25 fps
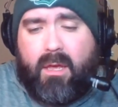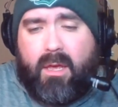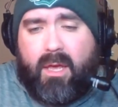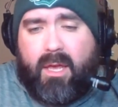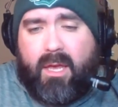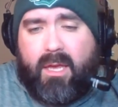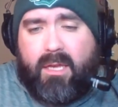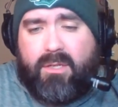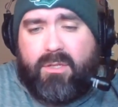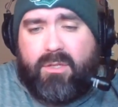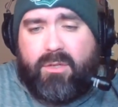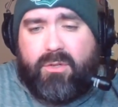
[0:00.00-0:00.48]

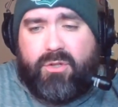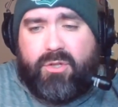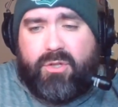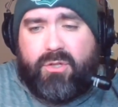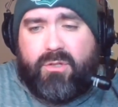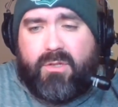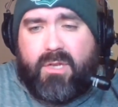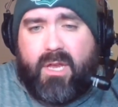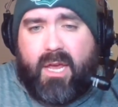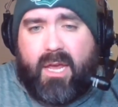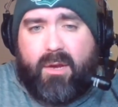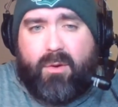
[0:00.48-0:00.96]
into
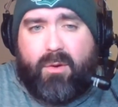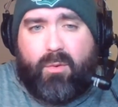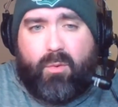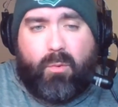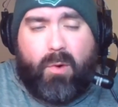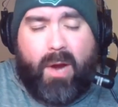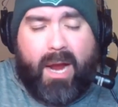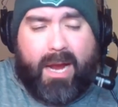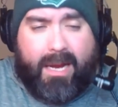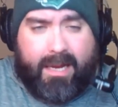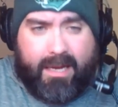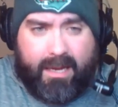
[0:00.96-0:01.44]
just a
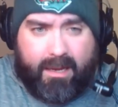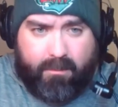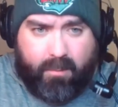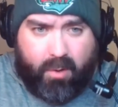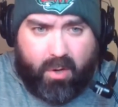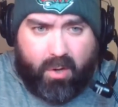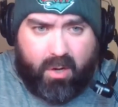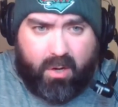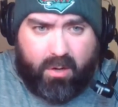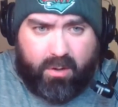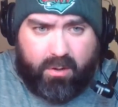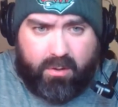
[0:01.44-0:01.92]
wrecking
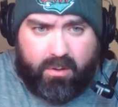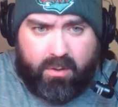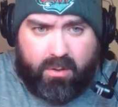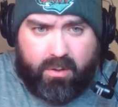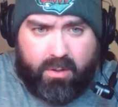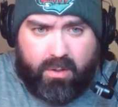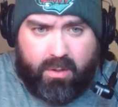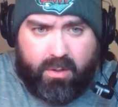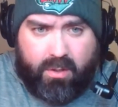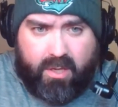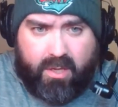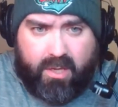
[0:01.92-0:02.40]
ball
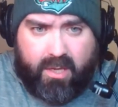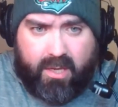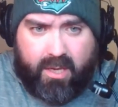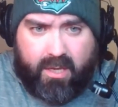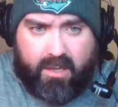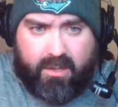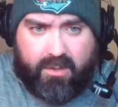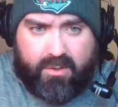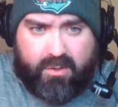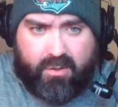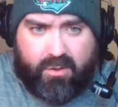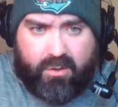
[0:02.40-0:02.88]

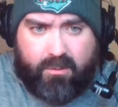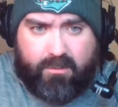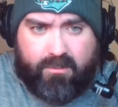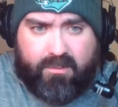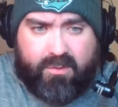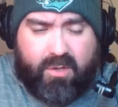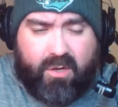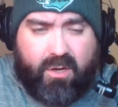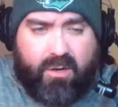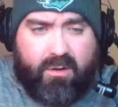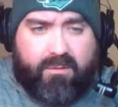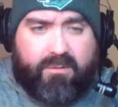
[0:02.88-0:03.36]
in
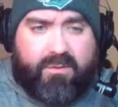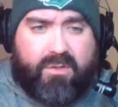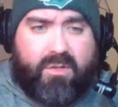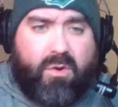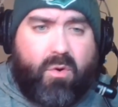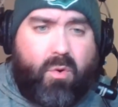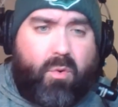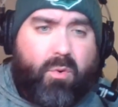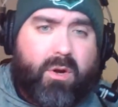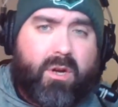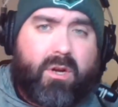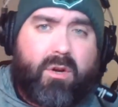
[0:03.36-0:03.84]
terms of
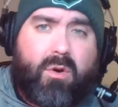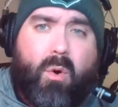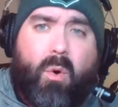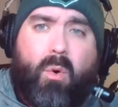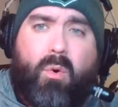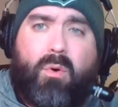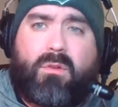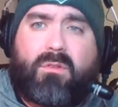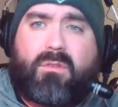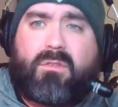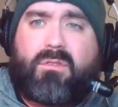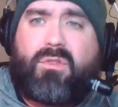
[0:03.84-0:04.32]
scoring
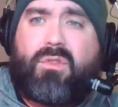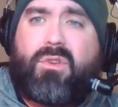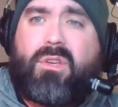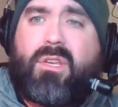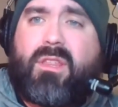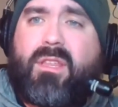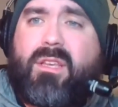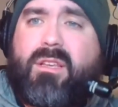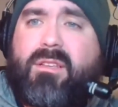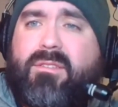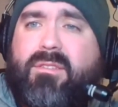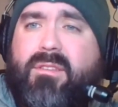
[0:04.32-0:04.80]
goals. Look
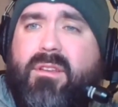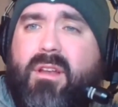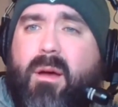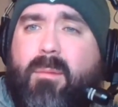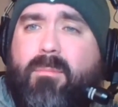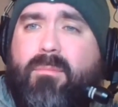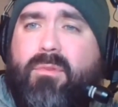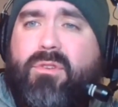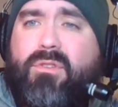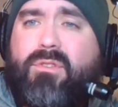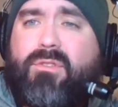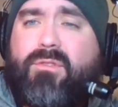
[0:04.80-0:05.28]
at these
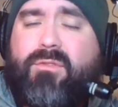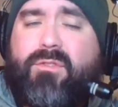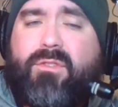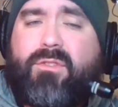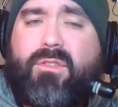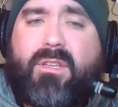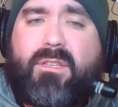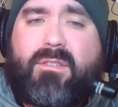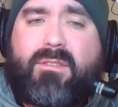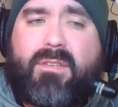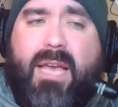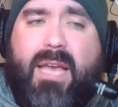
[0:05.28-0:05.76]
numbers for
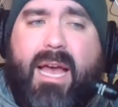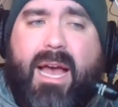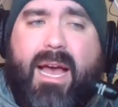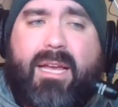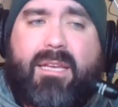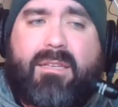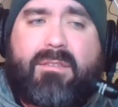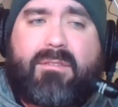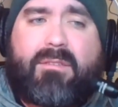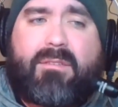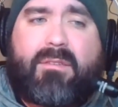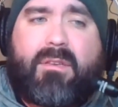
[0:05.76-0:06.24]
these
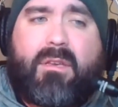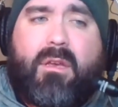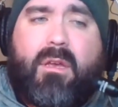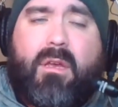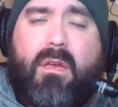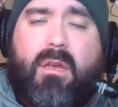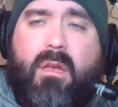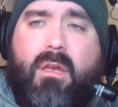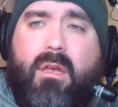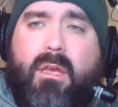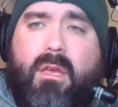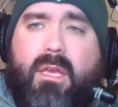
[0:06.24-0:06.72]
guys
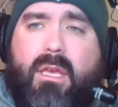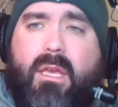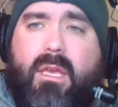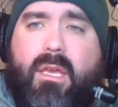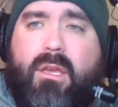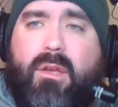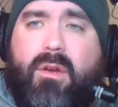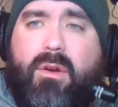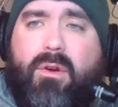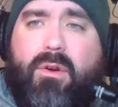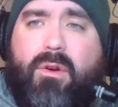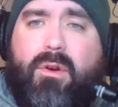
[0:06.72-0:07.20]

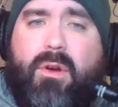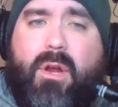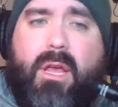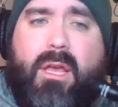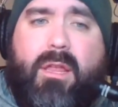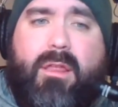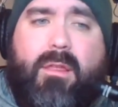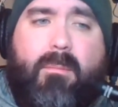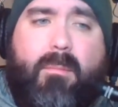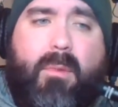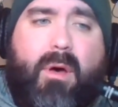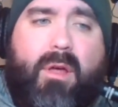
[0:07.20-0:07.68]
here
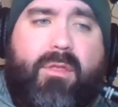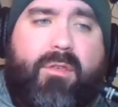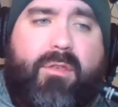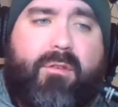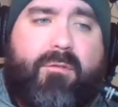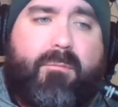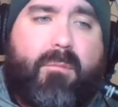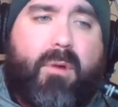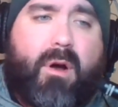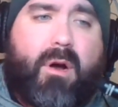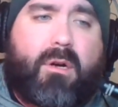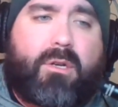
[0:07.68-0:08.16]
in the month
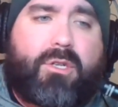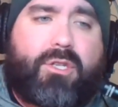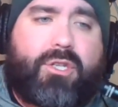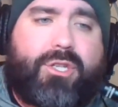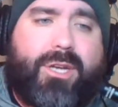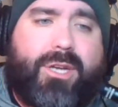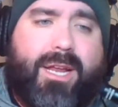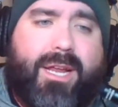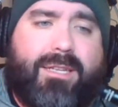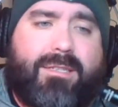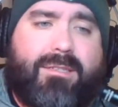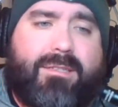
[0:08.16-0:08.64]
of March
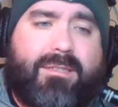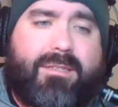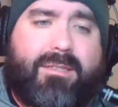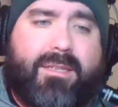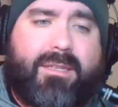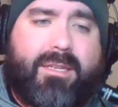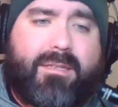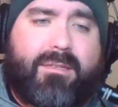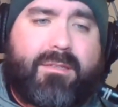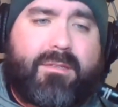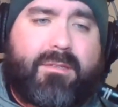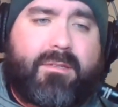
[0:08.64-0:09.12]
and
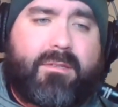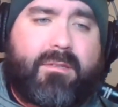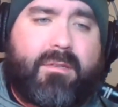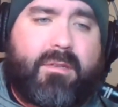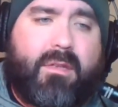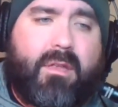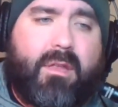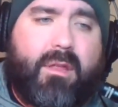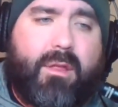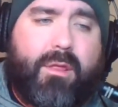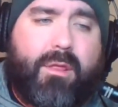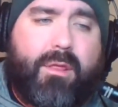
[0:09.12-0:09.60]
since
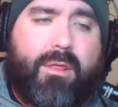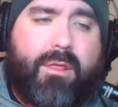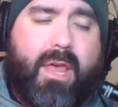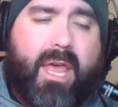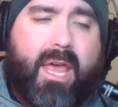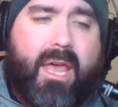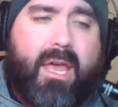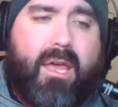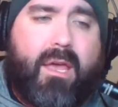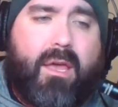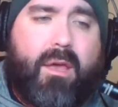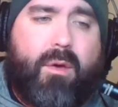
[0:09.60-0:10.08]

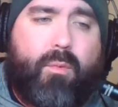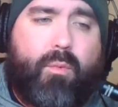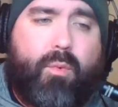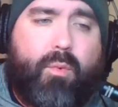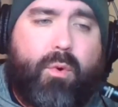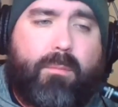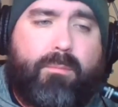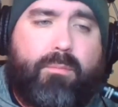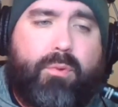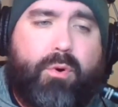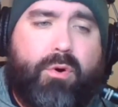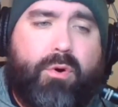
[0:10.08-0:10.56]
they
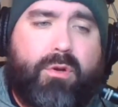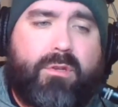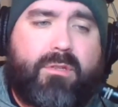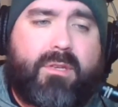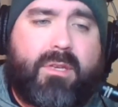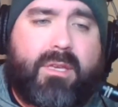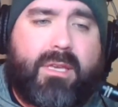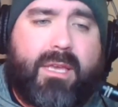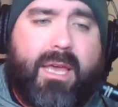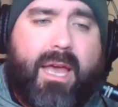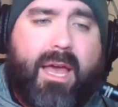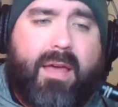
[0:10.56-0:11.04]
were put
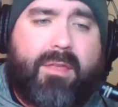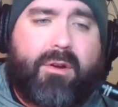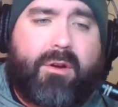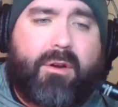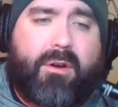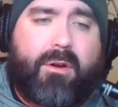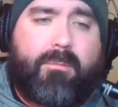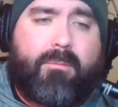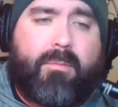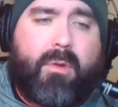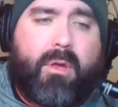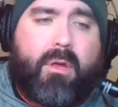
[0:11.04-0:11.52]

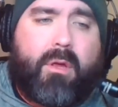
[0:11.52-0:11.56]
together